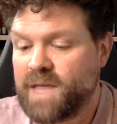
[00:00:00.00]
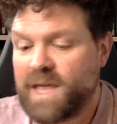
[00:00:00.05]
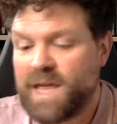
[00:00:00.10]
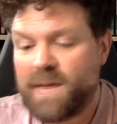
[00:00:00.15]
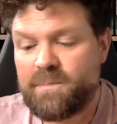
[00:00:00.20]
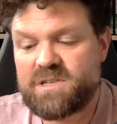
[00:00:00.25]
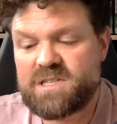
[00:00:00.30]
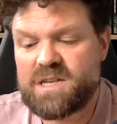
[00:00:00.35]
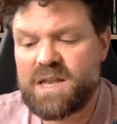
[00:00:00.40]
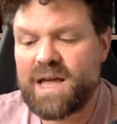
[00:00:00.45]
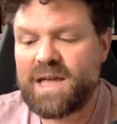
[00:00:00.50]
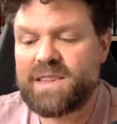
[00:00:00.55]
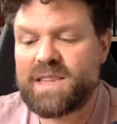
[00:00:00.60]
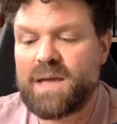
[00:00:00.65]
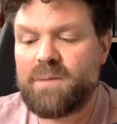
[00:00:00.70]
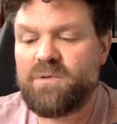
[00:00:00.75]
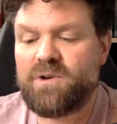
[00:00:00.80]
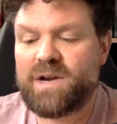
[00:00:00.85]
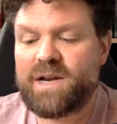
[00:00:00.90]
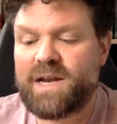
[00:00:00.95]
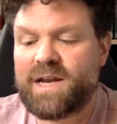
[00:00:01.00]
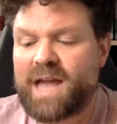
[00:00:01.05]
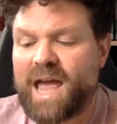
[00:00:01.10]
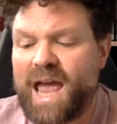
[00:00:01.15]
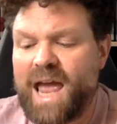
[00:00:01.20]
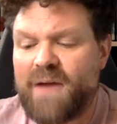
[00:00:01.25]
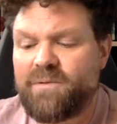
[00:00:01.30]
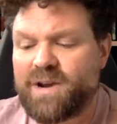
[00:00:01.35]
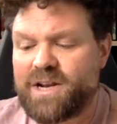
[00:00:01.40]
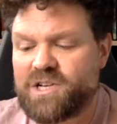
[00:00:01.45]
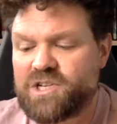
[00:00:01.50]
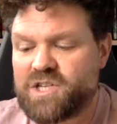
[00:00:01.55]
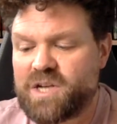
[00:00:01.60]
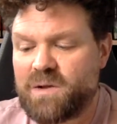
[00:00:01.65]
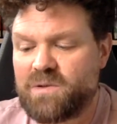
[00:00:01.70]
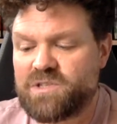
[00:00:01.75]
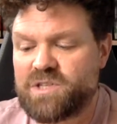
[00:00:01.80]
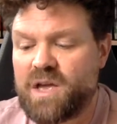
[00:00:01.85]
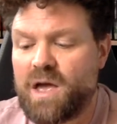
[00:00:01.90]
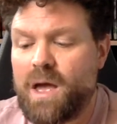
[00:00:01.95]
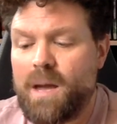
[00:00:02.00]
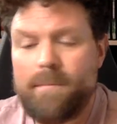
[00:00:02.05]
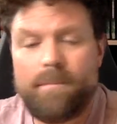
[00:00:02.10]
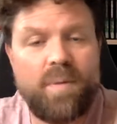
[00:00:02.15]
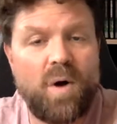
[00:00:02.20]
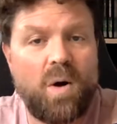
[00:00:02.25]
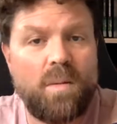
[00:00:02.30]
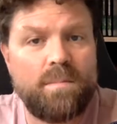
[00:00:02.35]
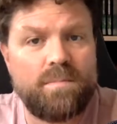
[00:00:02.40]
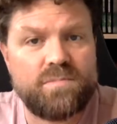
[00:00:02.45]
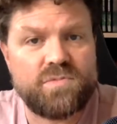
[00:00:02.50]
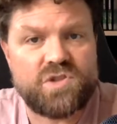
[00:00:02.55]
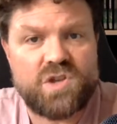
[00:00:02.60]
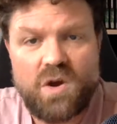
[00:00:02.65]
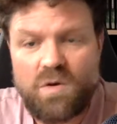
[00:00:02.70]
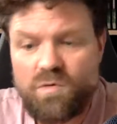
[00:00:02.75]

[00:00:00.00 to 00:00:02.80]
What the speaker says: It was like they were in an air raid shelter, bombs